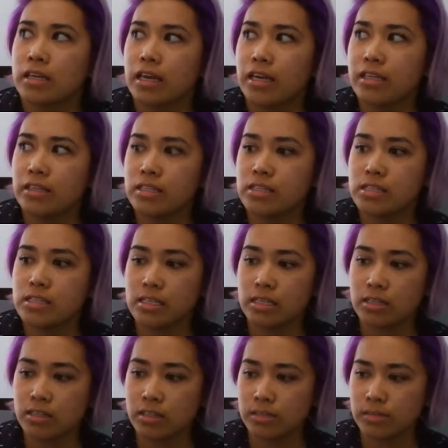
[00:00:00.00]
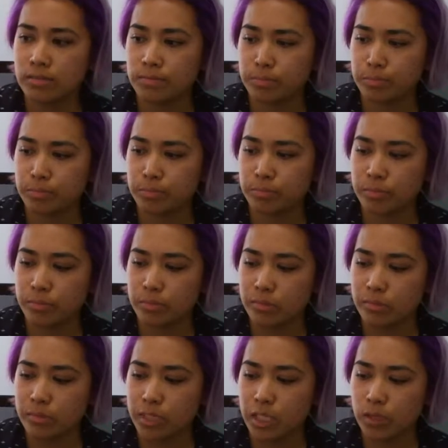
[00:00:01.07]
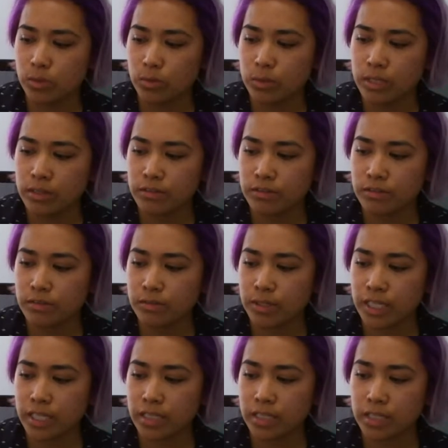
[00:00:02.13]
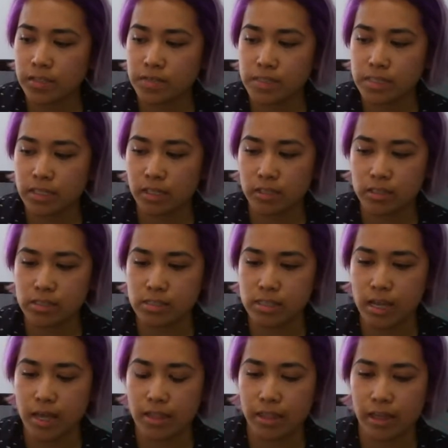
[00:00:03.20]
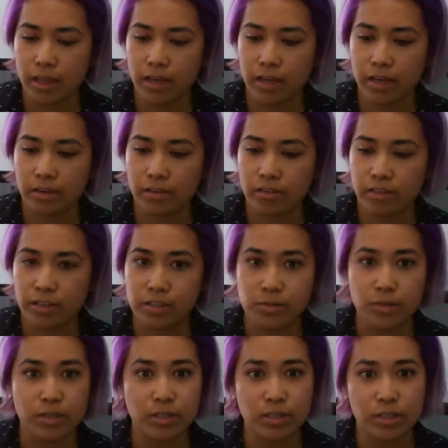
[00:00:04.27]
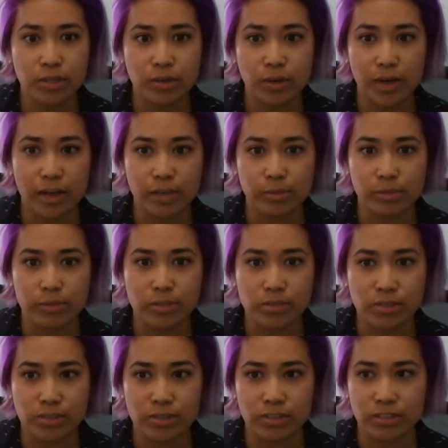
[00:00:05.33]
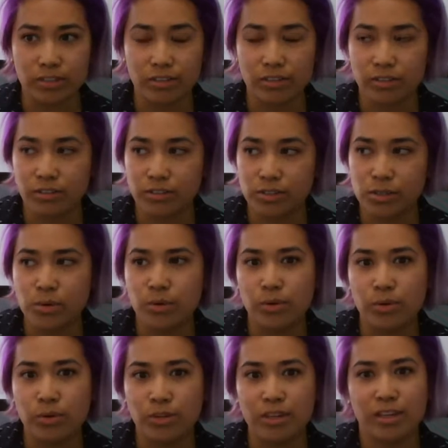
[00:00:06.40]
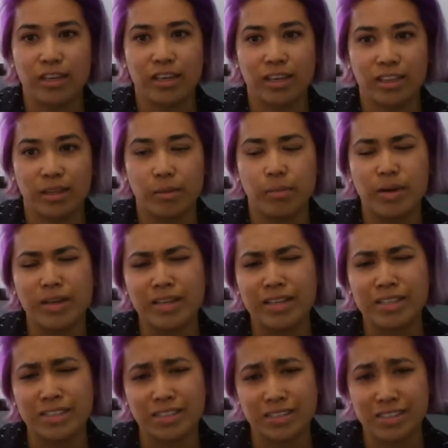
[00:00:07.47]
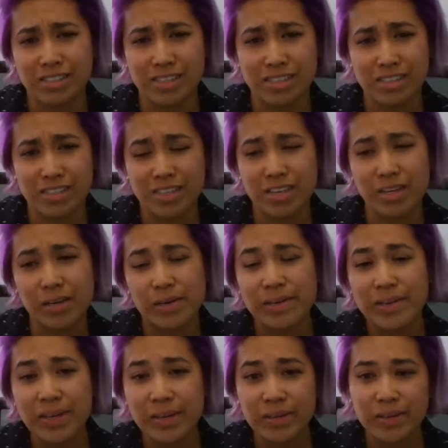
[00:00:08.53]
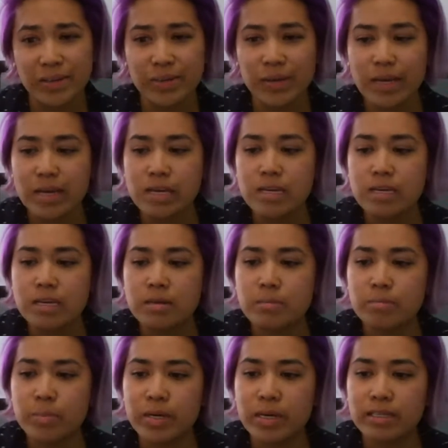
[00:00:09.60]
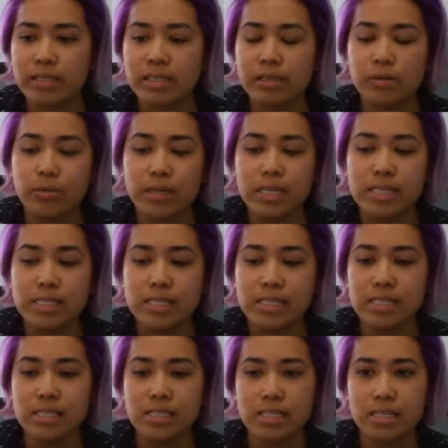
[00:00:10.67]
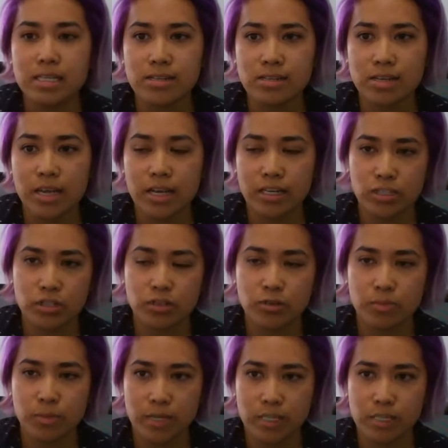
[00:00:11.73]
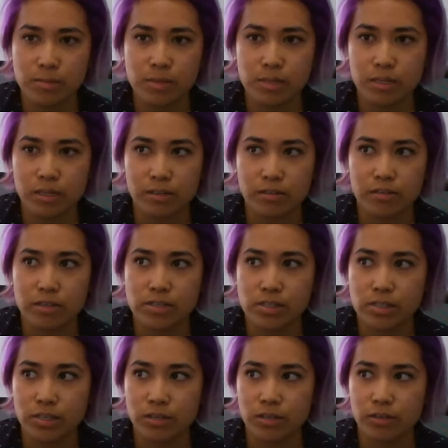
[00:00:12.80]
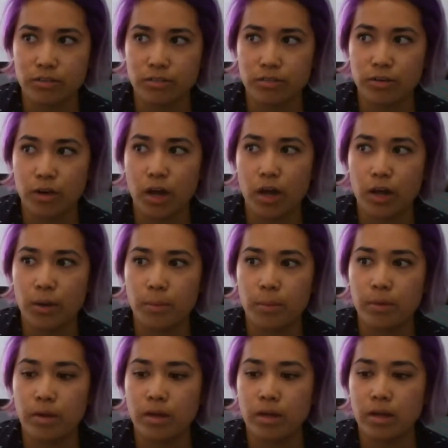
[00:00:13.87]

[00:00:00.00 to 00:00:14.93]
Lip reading: And the seal, when I think of seals, I think of these really cute animals, and they're so cool looking, and they bark like dogs, and it's like, oh, how cute. But when I see the seal, it actually reminds me of the seal from